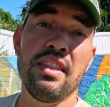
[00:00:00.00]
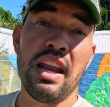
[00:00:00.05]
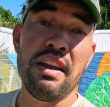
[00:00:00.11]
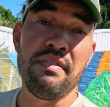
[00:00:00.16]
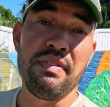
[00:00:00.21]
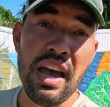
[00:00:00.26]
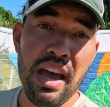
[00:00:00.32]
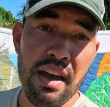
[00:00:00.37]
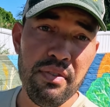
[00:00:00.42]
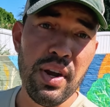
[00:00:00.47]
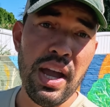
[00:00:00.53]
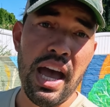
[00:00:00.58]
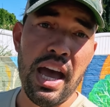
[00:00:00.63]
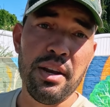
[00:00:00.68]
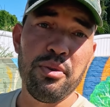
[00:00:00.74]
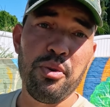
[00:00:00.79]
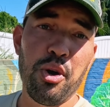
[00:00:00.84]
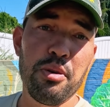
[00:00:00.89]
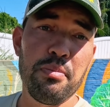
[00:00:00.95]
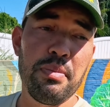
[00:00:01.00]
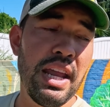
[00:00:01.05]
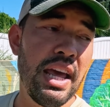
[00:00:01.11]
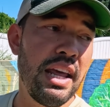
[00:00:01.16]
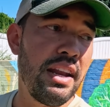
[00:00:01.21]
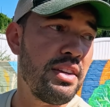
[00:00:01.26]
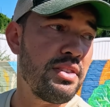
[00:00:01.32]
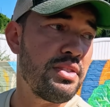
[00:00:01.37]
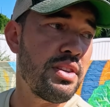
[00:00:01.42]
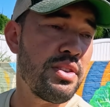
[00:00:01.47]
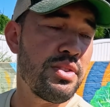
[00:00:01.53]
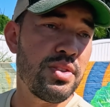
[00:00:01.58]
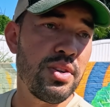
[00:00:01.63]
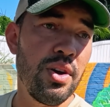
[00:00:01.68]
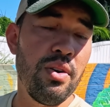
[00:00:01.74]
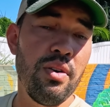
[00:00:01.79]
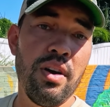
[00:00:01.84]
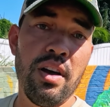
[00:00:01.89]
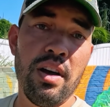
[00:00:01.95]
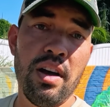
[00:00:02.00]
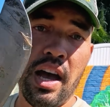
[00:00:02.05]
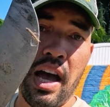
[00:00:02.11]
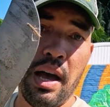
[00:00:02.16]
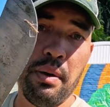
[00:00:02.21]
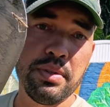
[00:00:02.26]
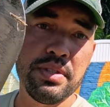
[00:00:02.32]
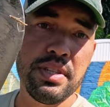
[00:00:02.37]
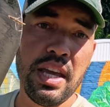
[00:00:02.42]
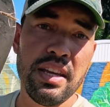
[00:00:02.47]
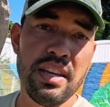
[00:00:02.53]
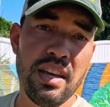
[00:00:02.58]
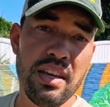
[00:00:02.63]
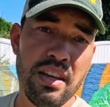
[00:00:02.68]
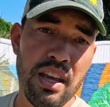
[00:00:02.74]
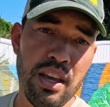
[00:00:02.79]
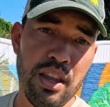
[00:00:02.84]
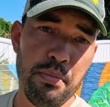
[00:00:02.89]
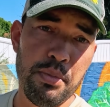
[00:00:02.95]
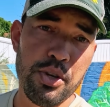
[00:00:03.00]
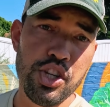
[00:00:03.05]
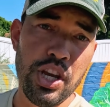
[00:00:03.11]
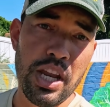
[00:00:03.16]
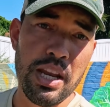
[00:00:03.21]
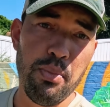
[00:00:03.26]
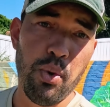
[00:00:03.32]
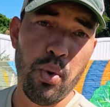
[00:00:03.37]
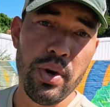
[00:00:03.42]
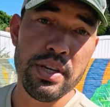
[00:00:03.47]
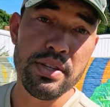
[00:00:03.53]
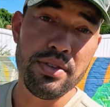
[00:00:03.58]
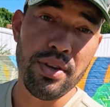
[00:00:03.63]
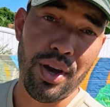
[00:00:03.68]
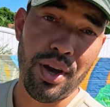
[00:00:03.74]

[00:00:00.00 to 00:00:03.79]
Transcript: than I've ever had growing bananas, so I will take it. The machete boys